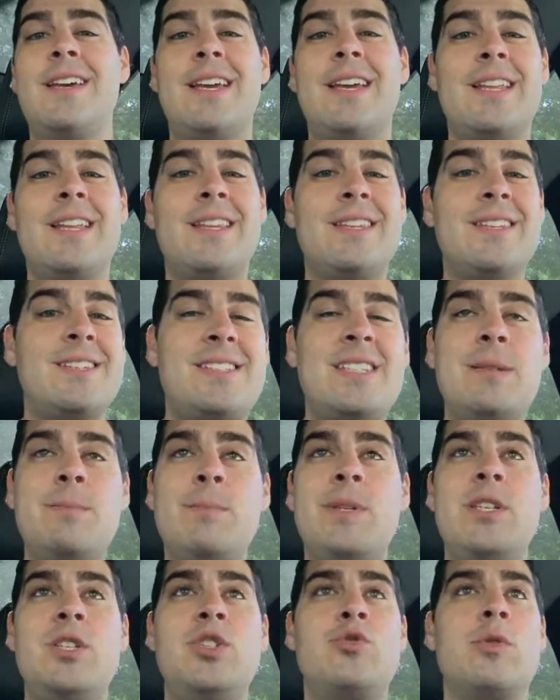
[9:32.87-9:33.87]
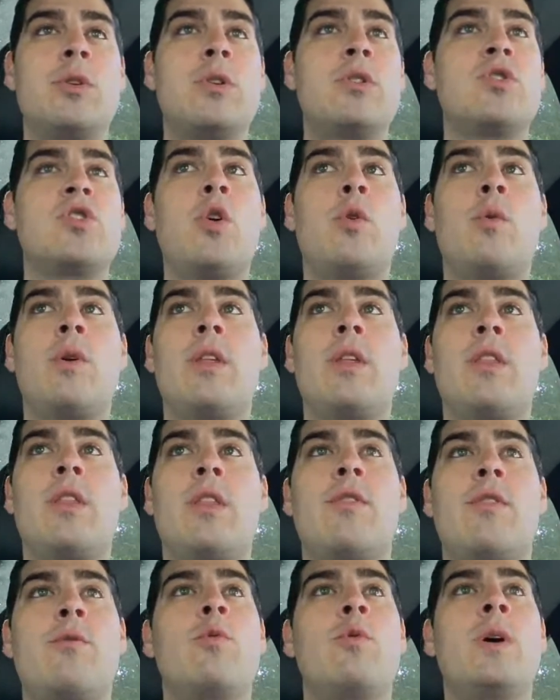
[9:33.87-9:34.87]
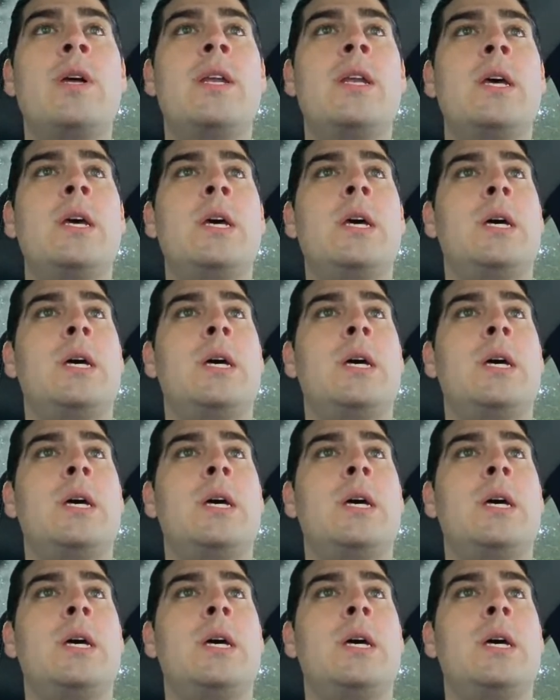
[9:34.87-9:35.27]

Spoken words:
DB drills, going through it.